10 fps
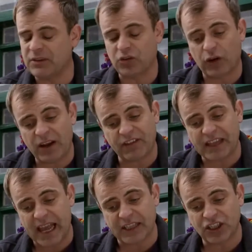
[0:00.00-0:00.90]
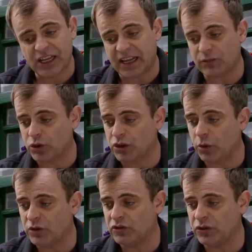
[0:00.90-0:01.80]
And it's all right for Leanne. She gets what
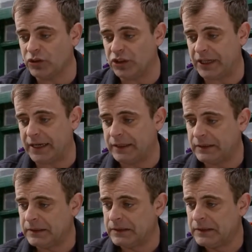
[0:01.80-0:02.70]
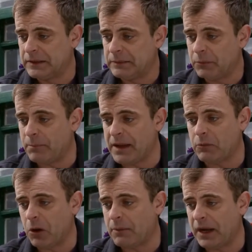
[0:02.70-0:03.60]
she wants, doesn't she? But
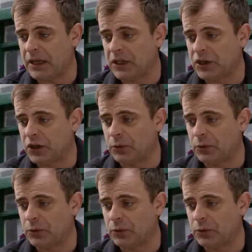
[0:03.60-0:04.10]
me, what am I going to